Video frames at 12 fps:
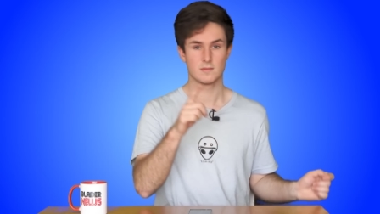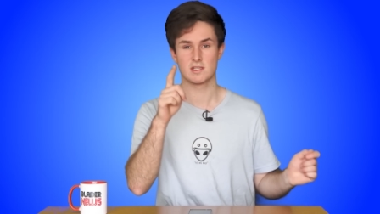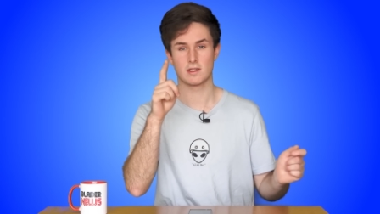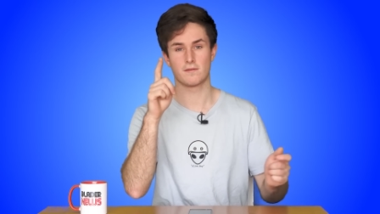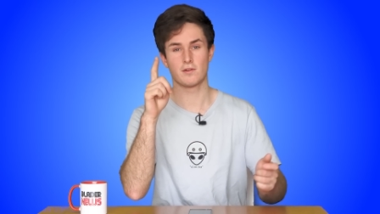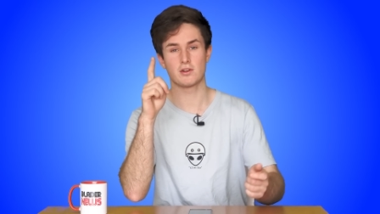
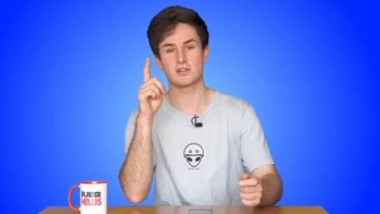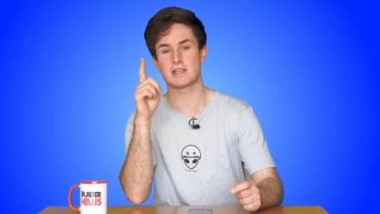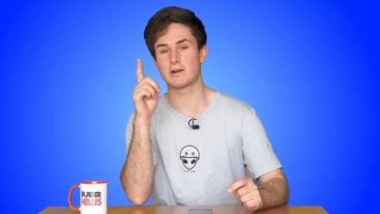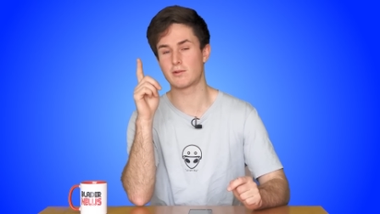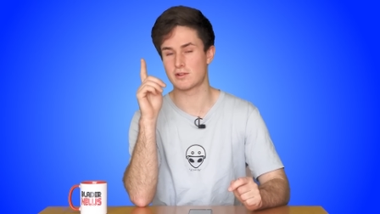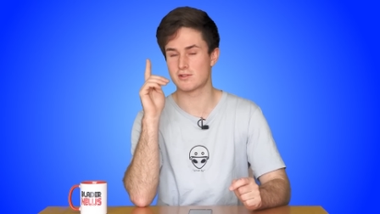So the first
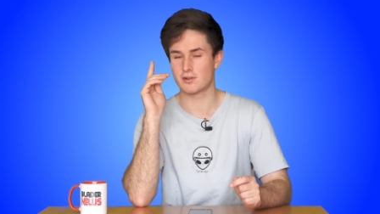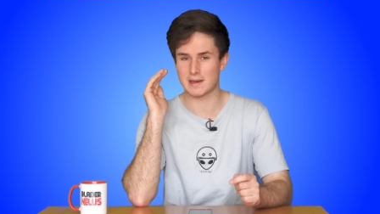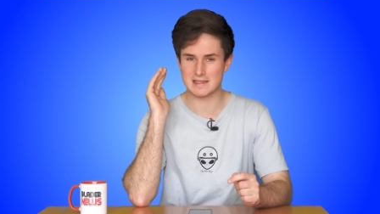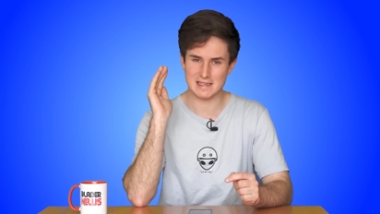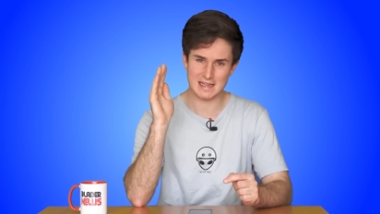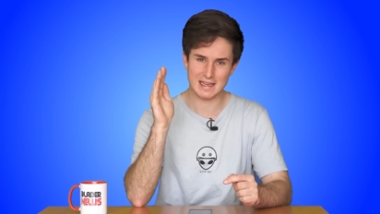thing I want to talk
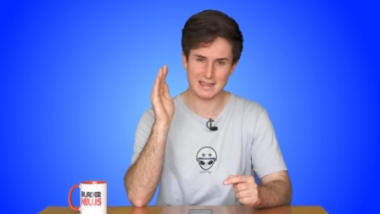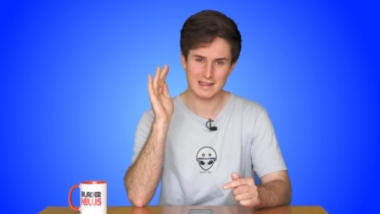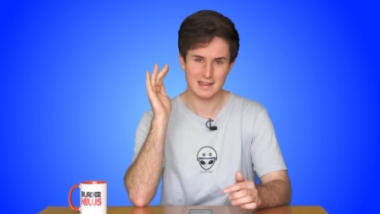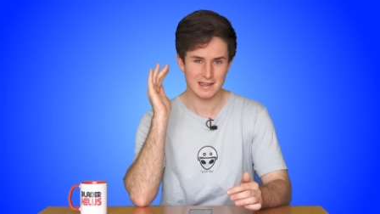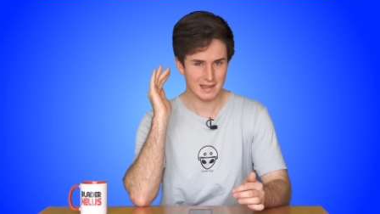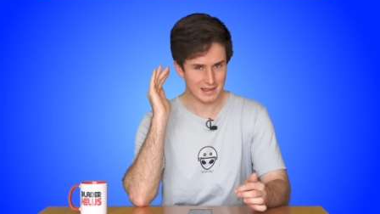about today
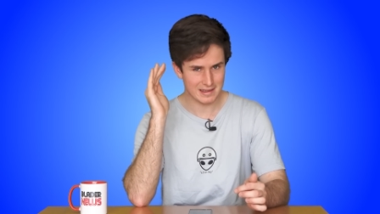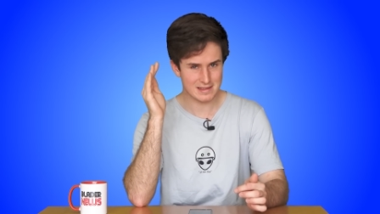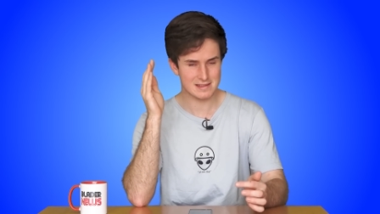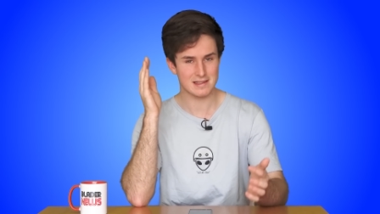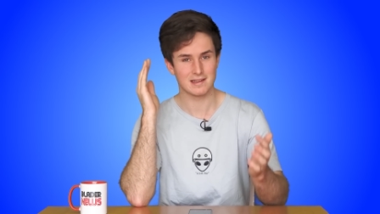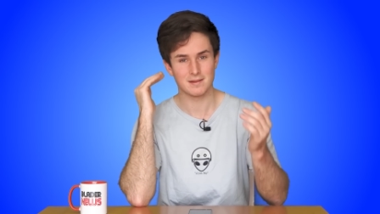
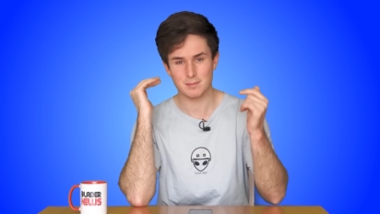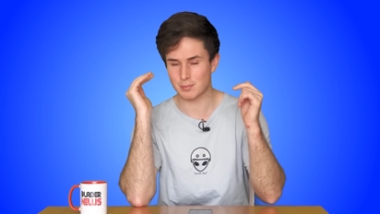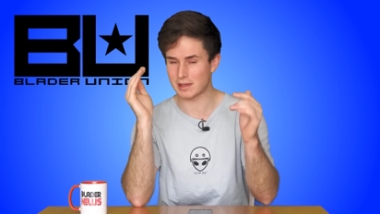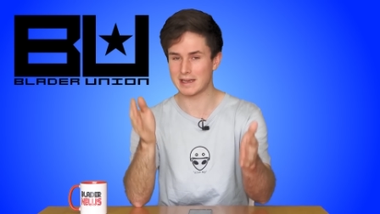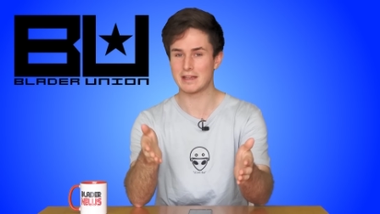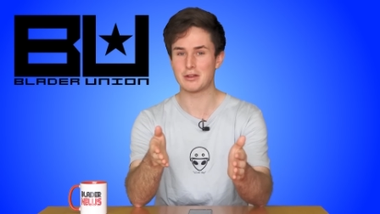is
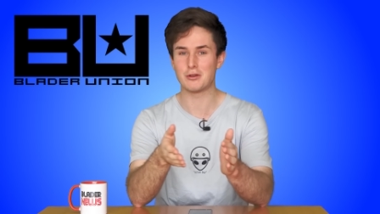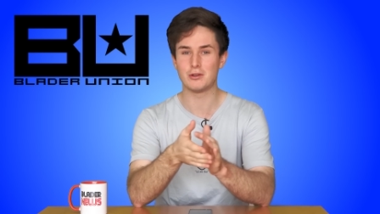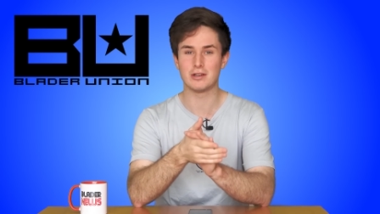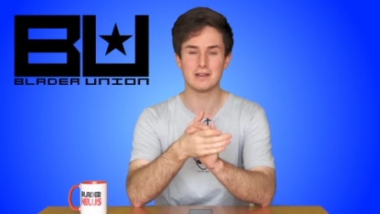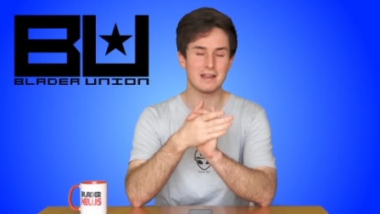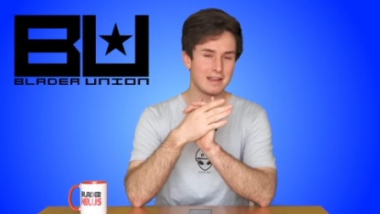Blader
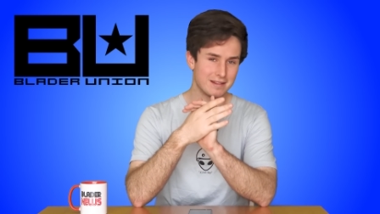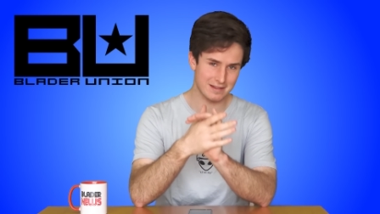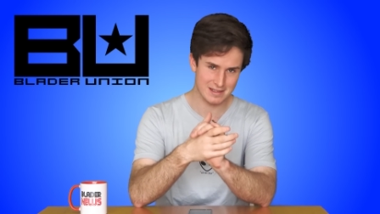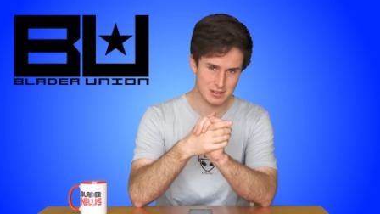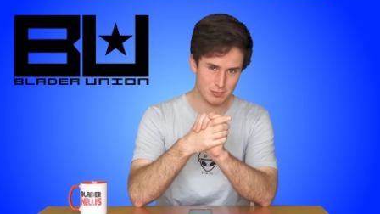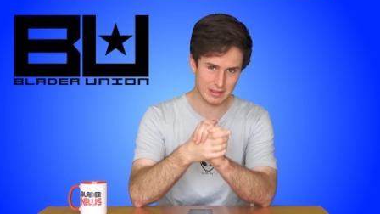Union and
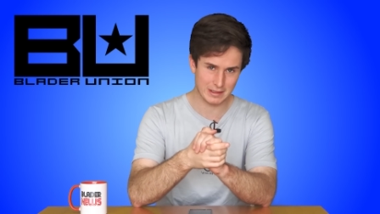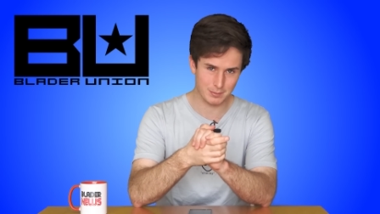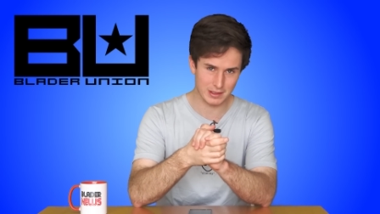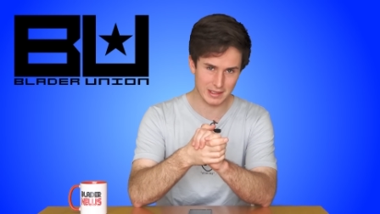This Week in